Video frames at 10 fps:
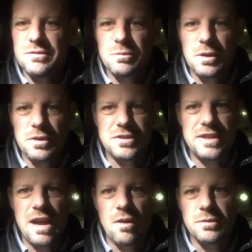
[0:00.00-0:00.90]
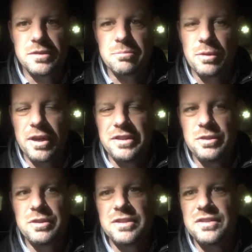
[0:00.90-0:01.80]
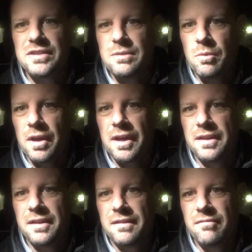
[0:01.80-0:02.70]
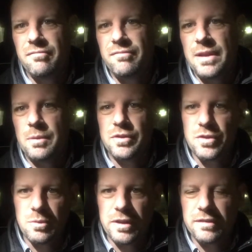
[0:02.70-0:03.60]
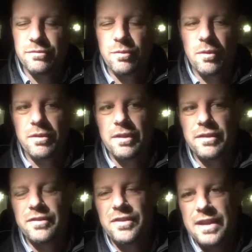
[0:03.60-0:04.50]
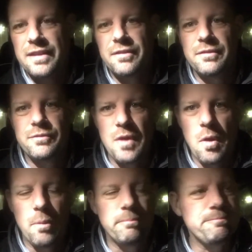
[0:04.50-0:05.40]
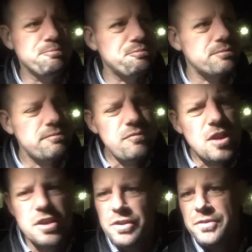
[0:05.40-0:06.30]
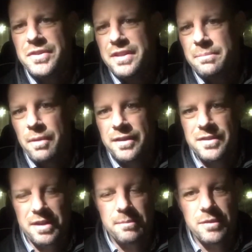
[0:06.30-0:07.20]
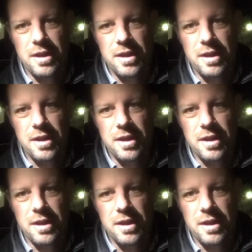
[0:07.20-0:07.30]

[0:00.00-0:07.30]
real sound, but you could see what they were doing for the sake of the film. You'll see the parts that I'm